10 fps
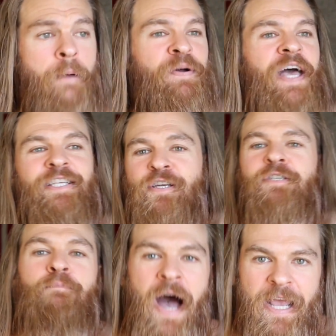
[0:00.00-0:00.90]
But that's
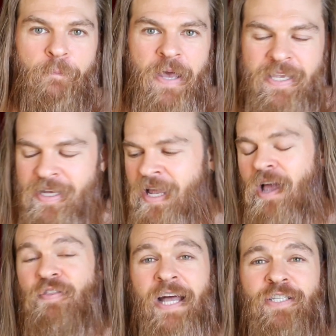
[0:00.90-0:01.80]
just my opinion.
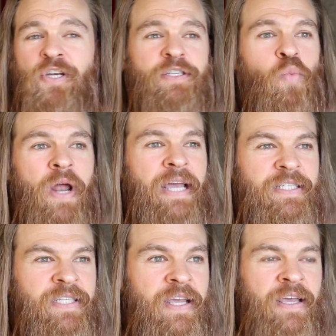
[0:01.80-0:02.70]
That's just what I
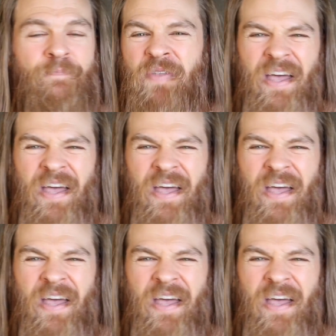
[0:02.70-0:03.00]
see.